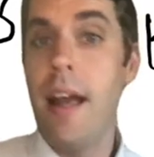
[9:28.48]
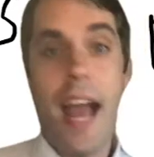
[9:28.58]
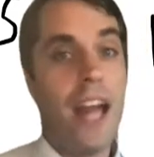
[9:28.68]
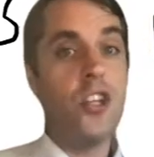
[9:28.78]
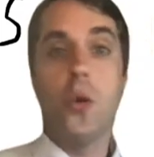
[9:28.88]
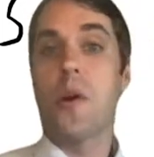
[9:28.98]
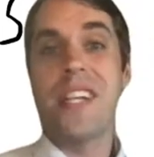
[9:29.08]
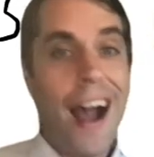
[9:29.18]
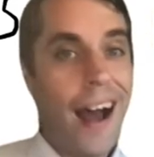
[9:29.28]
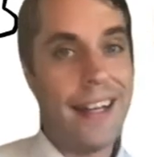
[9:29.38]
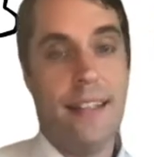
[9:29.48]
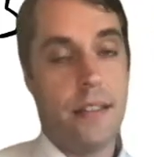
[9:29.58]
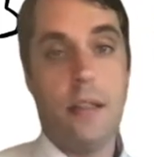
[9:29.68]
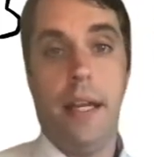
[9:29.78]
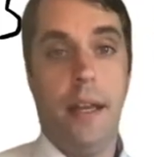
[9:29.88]
and you are not
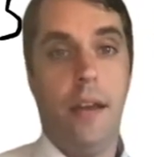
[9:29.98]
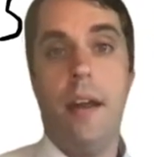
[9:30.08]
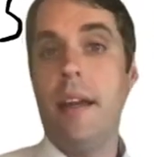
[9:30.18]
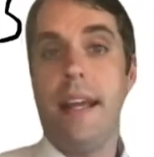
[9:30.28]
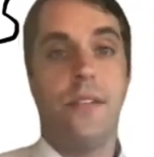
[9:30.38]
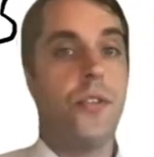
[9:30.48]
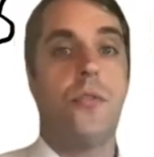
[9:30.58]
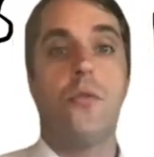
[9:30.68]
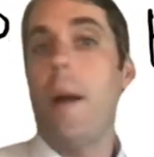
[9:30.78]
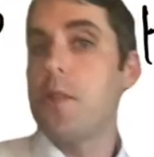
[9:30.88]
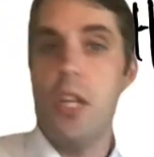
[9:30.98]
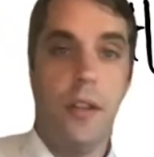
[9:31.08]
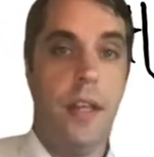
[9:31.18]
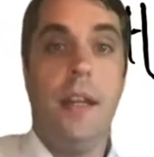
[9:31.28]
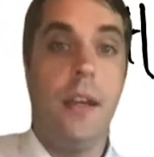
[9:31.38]
insulated against disruption
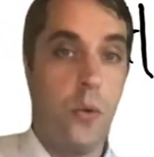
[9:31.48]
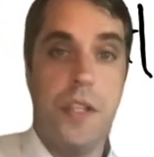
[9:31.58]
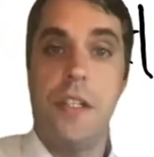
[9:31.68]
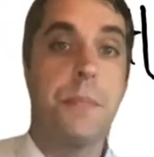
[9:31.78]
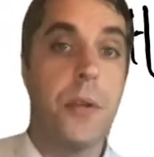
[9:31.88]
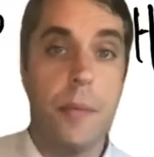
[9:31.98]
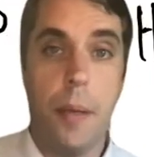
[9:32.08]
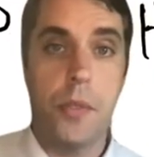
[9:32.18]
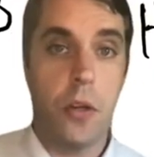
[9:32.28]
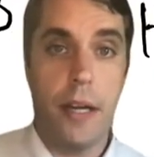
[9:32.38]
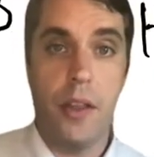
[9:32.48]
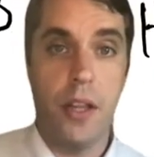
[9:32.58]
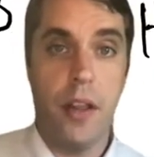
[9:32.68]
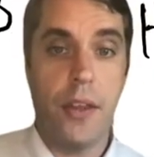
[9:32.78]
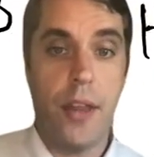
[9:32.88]
that increases premiums or
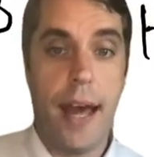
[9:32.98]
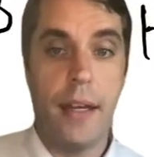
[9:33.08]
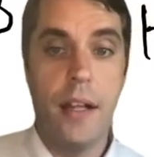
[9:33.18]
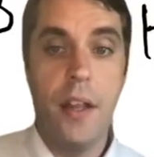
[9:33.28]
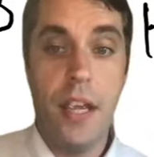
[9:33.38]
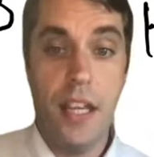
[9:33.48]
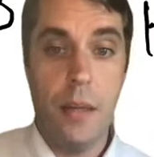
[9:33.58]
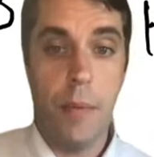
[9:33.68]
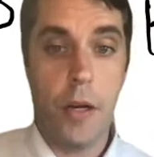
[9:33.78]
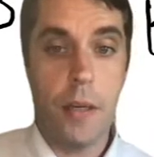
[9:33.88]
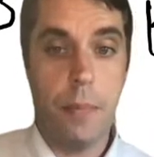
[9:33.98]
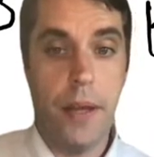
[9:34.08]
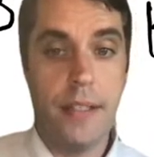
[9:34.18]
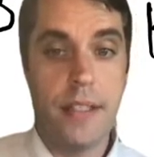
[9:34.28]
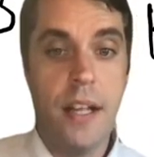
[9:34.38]
anything like that in the
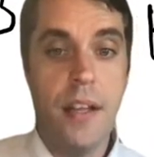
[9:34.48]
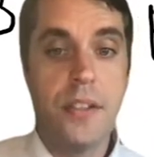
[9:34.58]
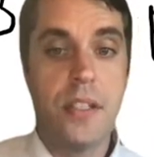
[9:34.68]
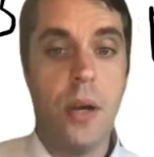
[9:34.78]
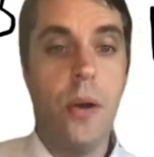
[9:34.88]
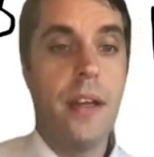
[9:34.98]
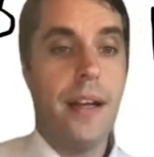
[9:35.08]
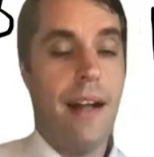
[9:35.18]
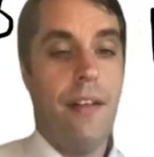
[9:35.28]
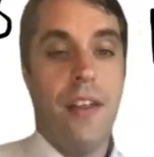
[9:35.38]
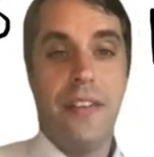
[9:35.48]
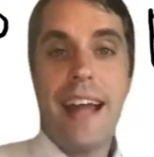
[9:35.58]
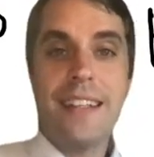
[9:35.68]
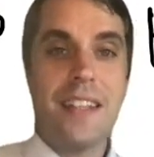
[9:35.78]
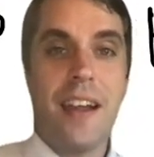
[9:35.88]
marketplace. So
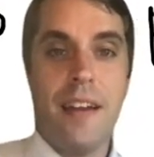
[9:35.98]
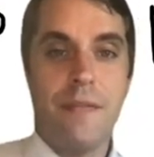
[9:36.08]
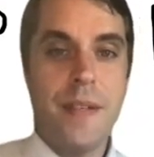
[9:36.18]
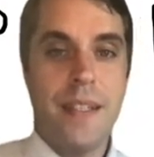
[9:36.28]
that's the kind of